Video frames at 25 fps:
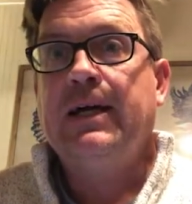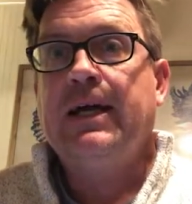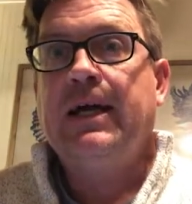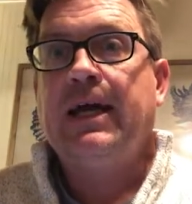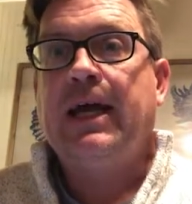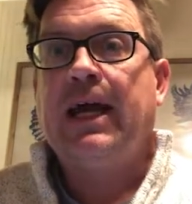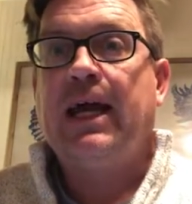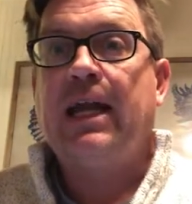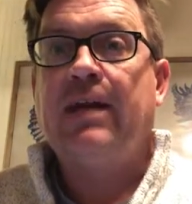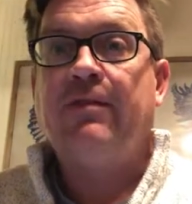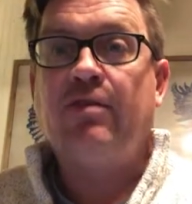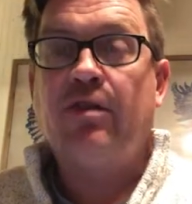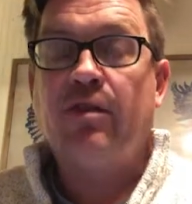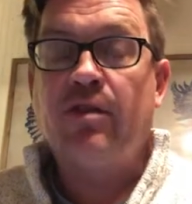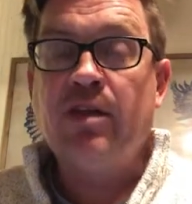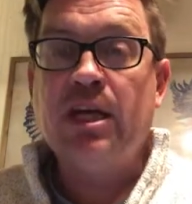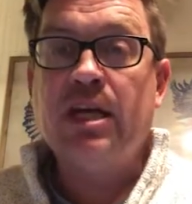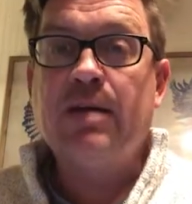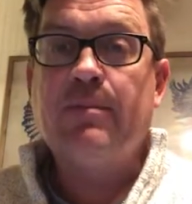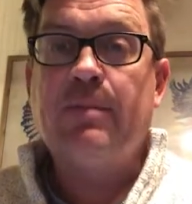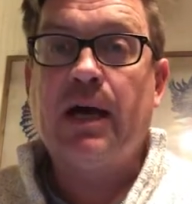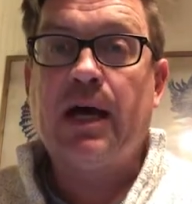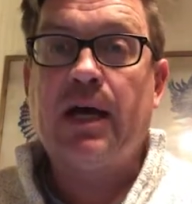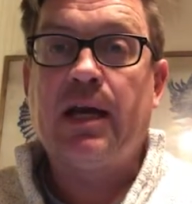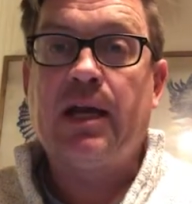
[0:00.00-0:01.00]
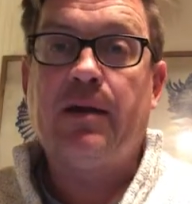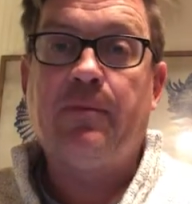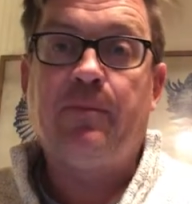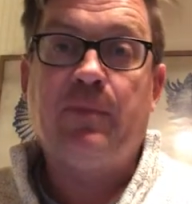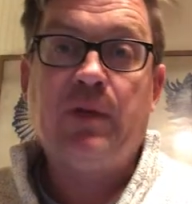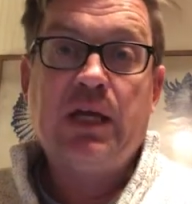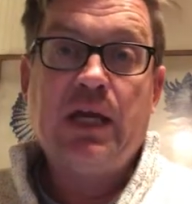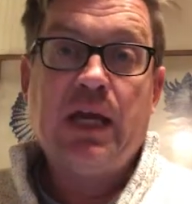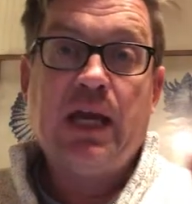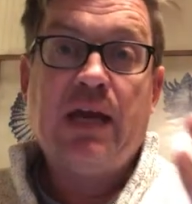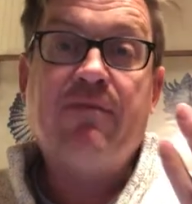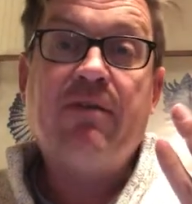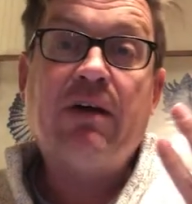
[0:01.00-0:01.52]
And if you think about it,
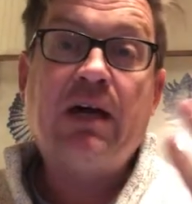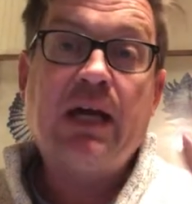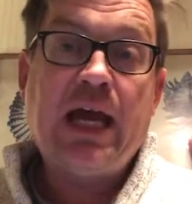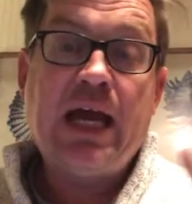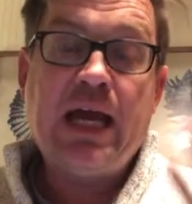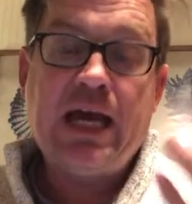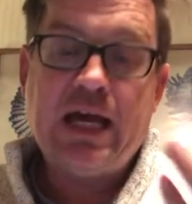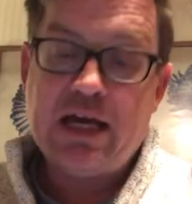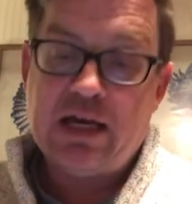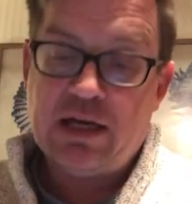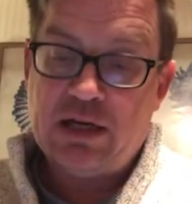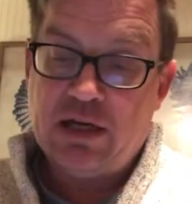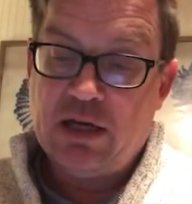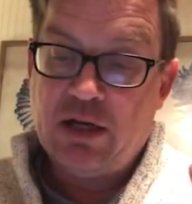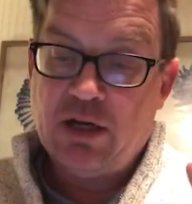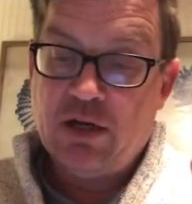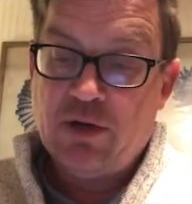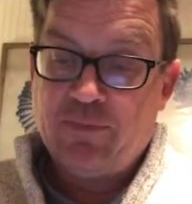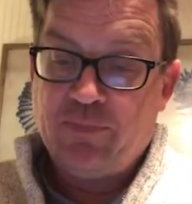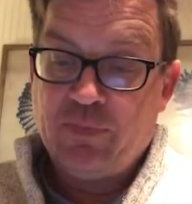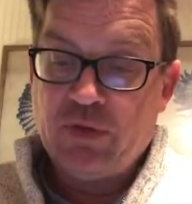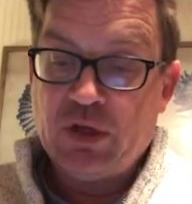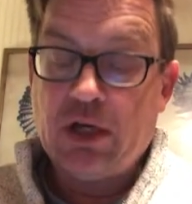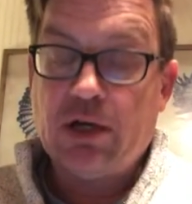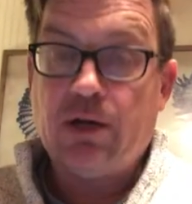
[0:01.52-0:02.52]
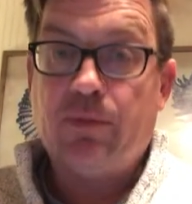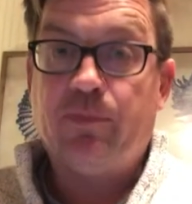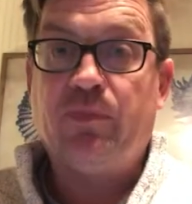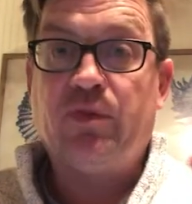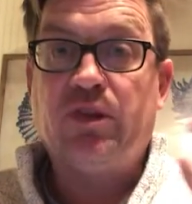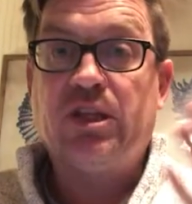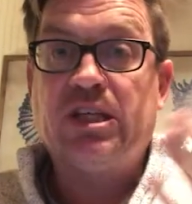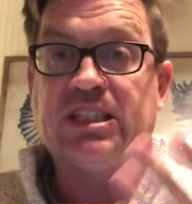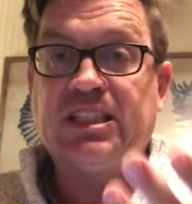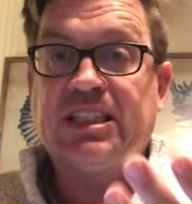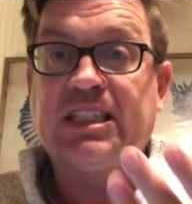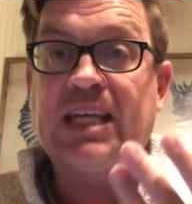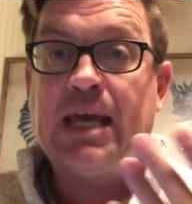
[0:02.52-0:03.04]
if I had the
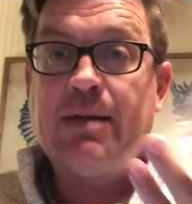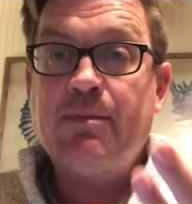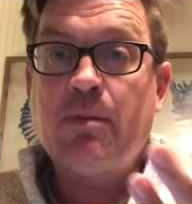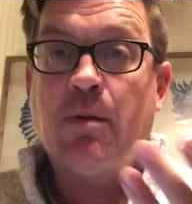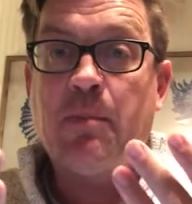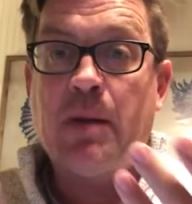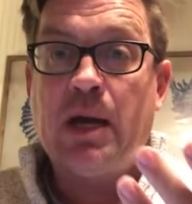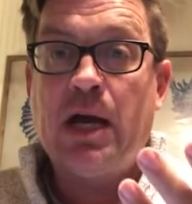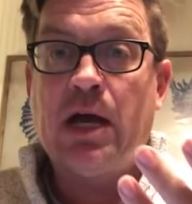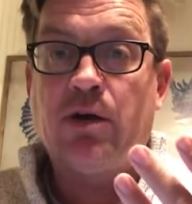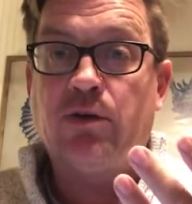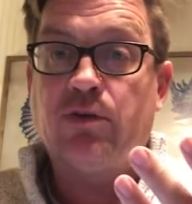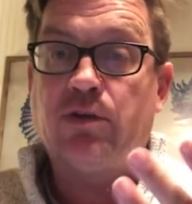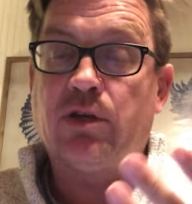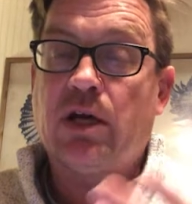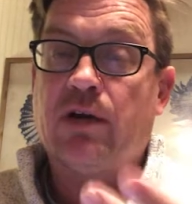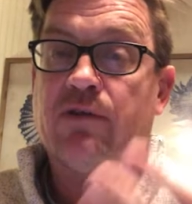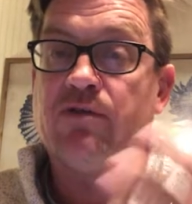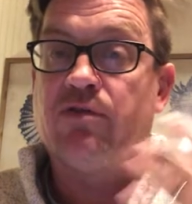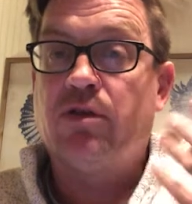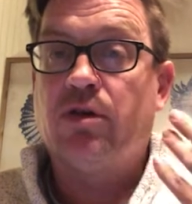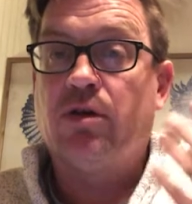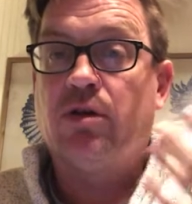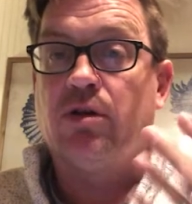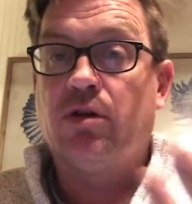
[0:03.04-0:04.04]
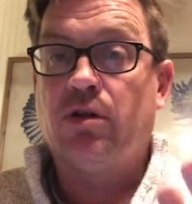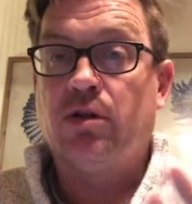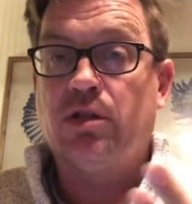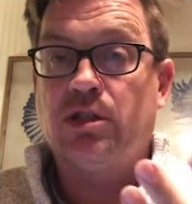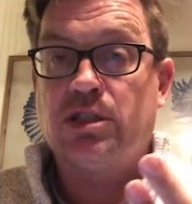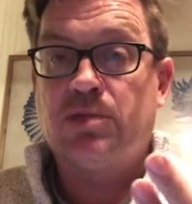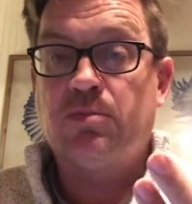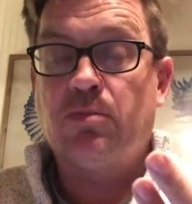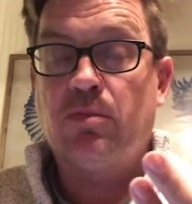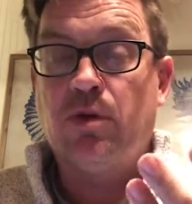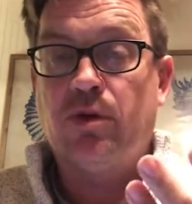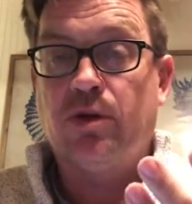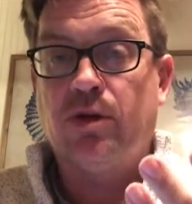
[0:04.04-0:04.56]
same amount of
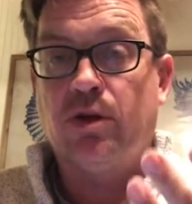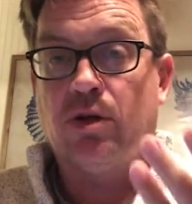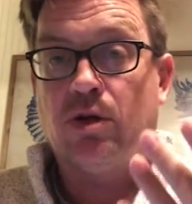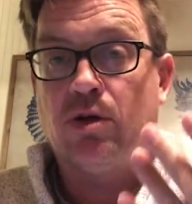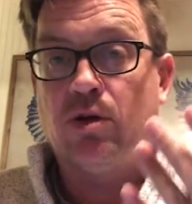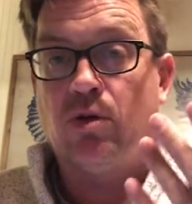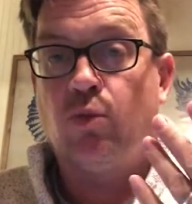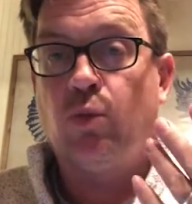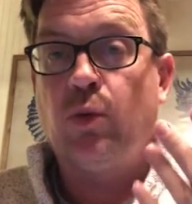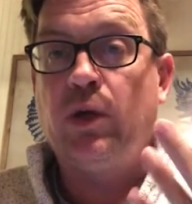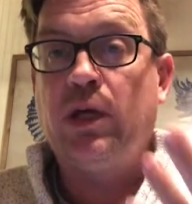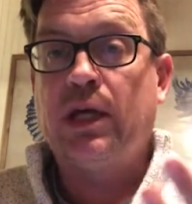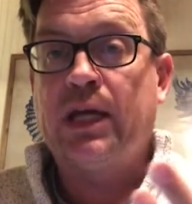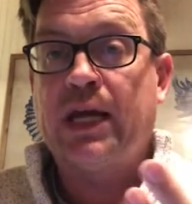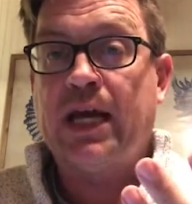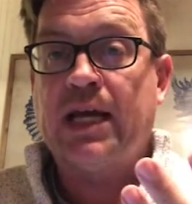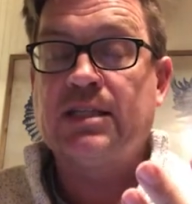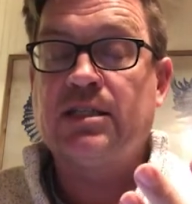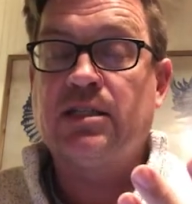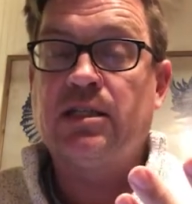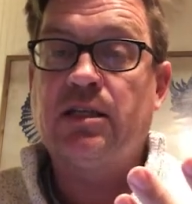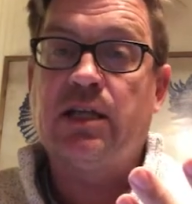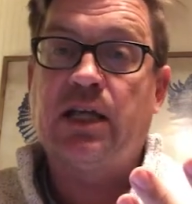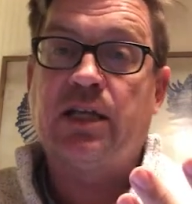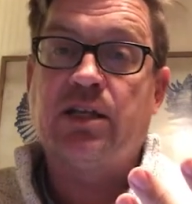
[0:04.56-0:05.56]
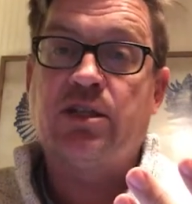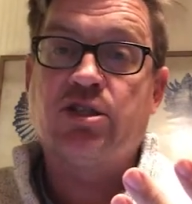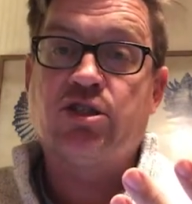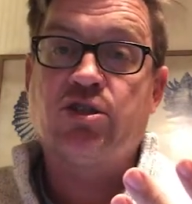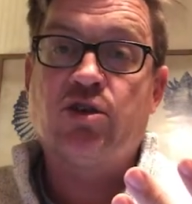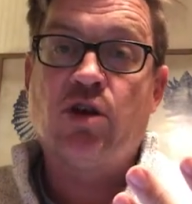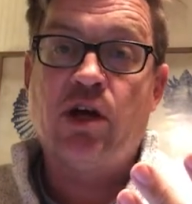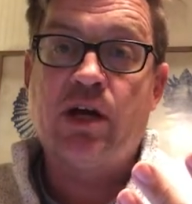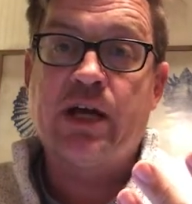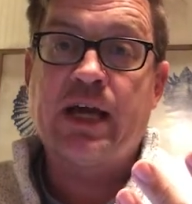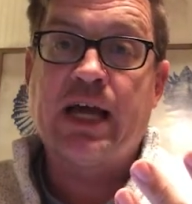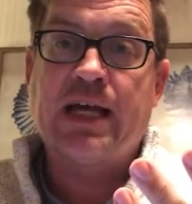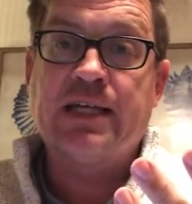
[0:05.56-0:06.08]
the weak acid and the
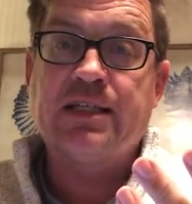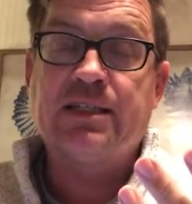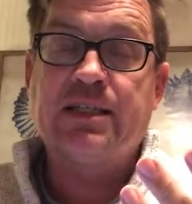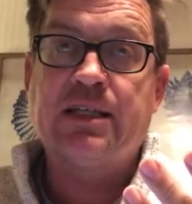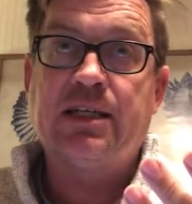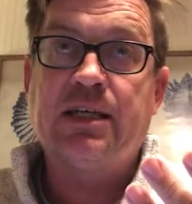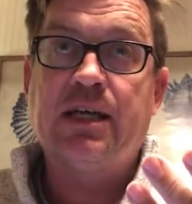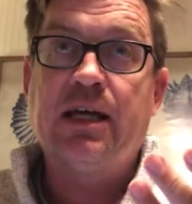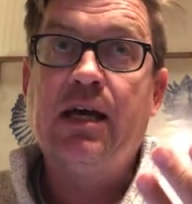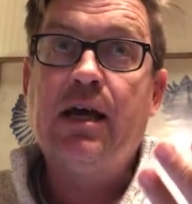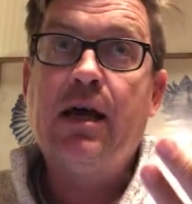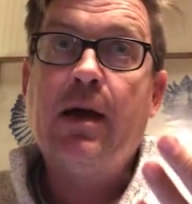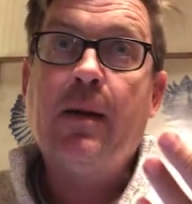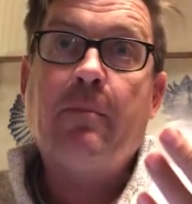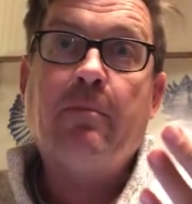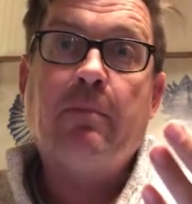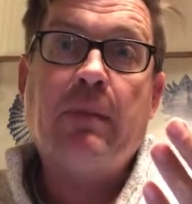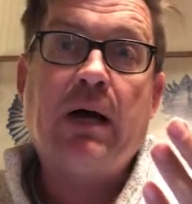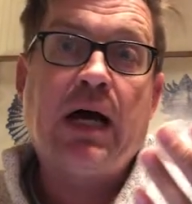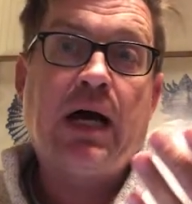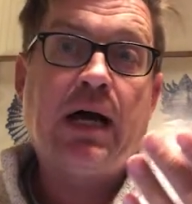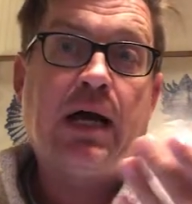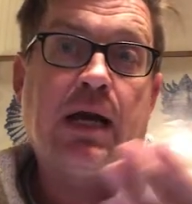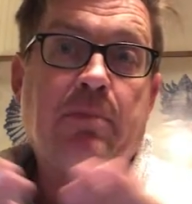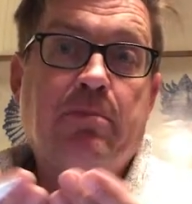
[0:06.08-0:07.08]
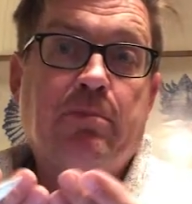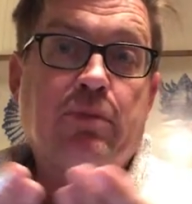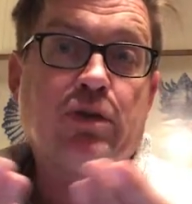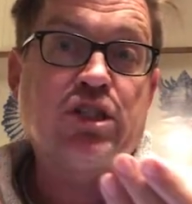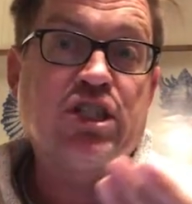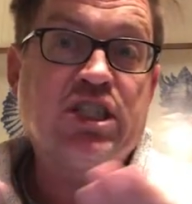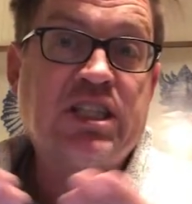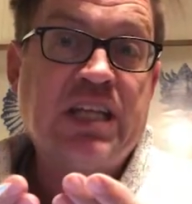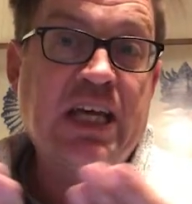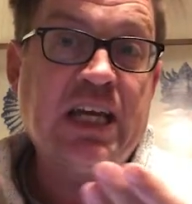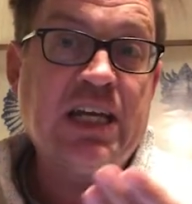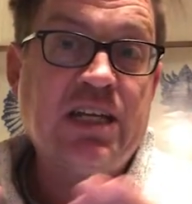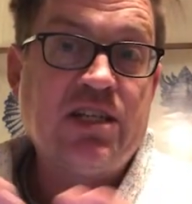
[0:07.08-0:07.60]
strong acid, my
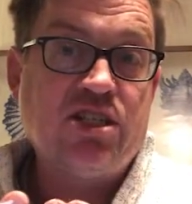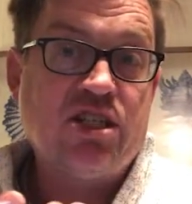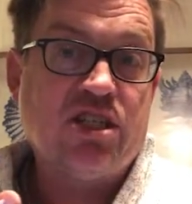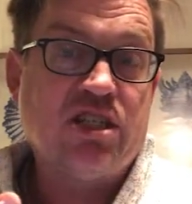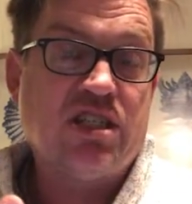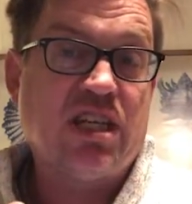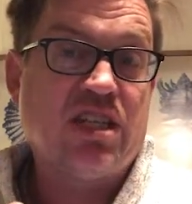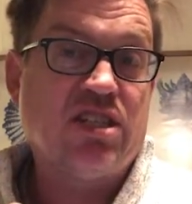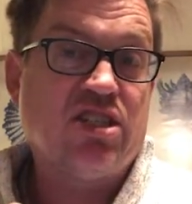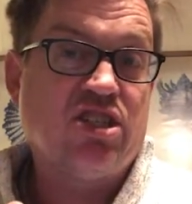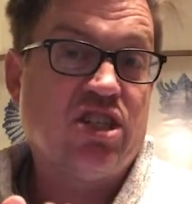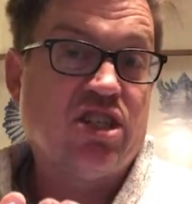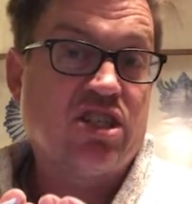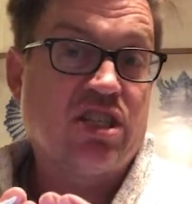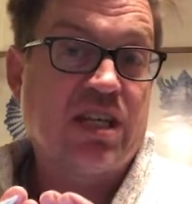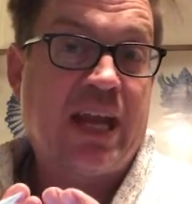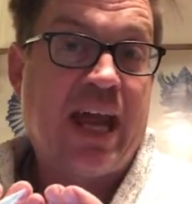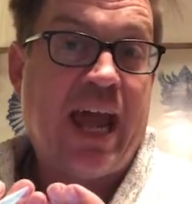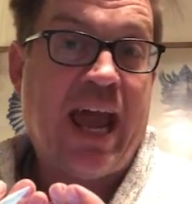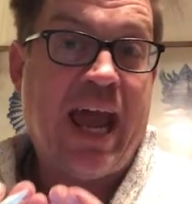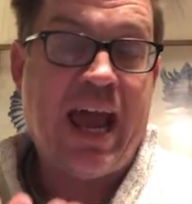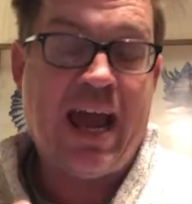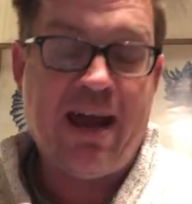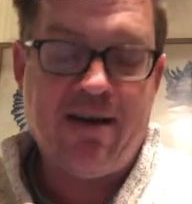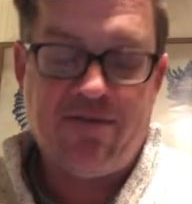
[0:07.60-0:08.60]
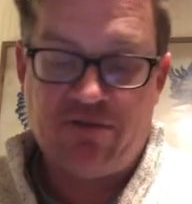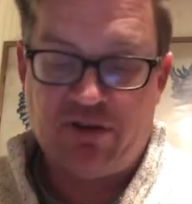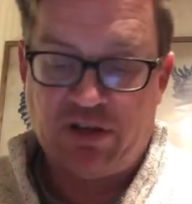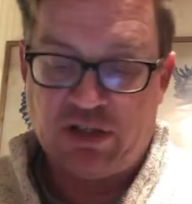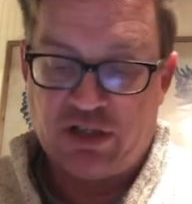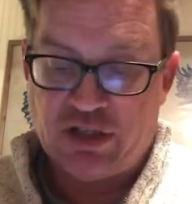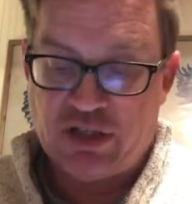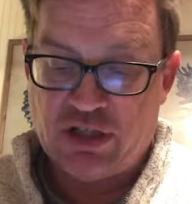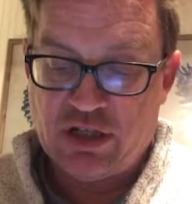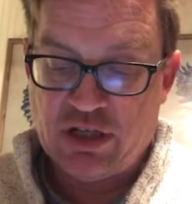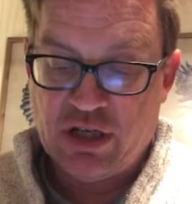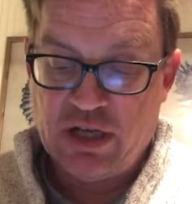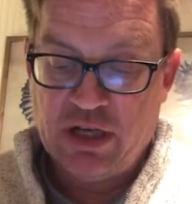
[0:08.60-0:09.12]
percentages is just going to
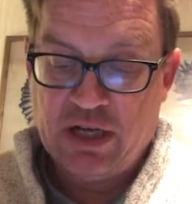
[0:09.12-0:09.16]
average.